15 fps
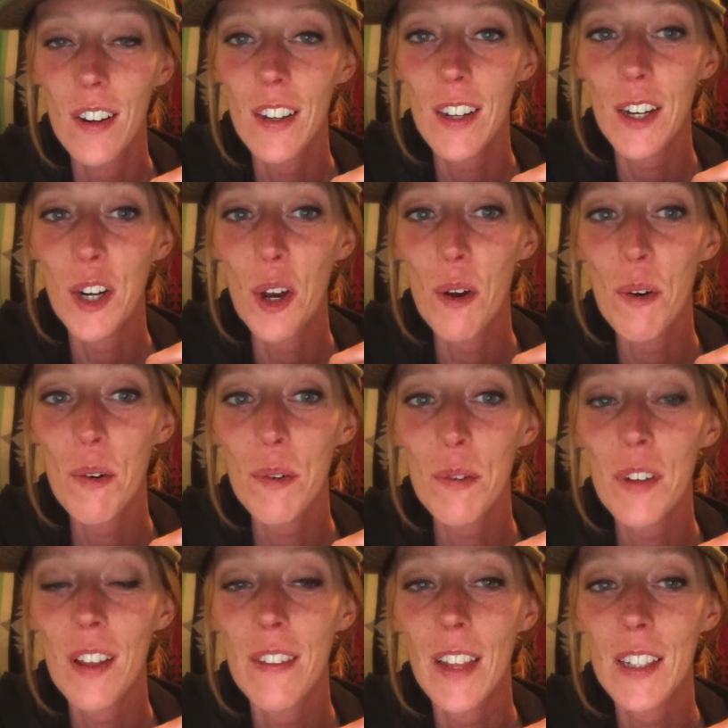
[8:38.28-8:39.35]
you know,
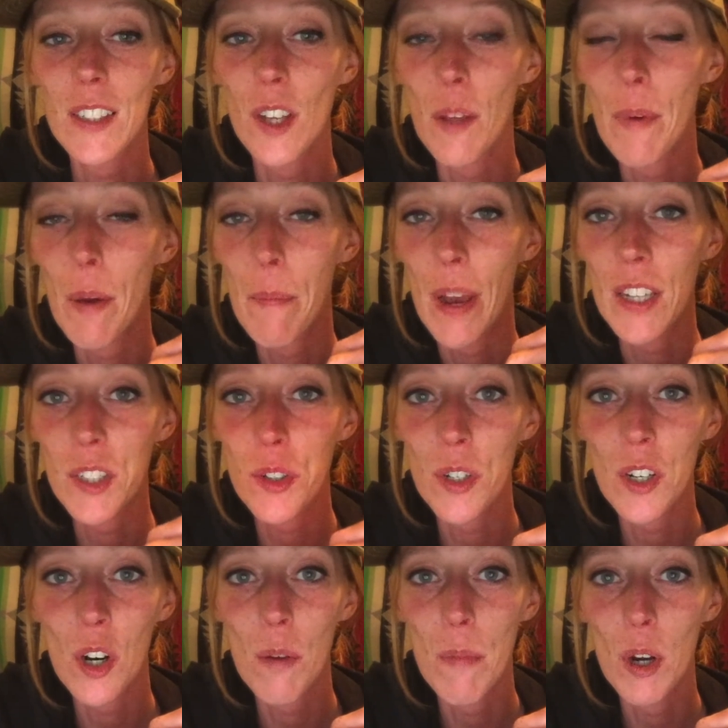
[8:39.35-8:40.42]
and that's all about
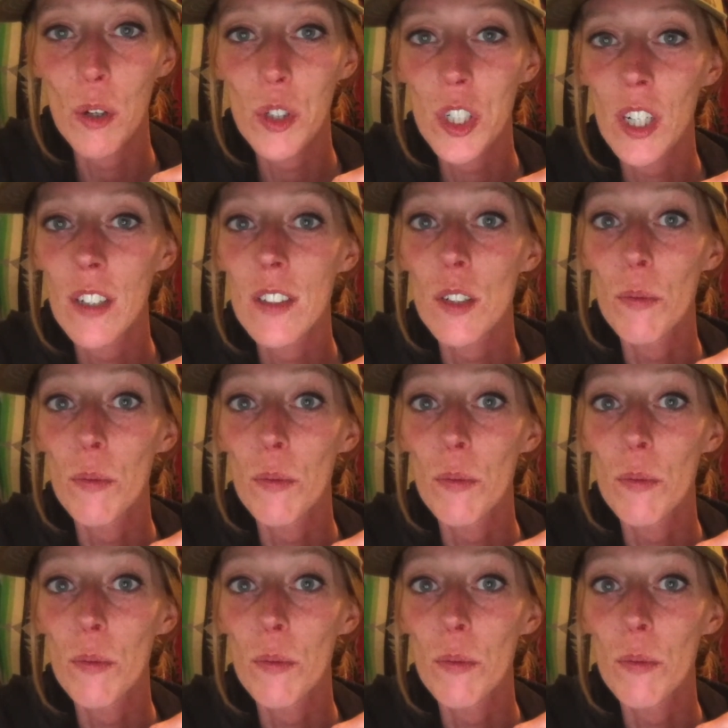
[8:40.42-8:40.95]
mastering your emotions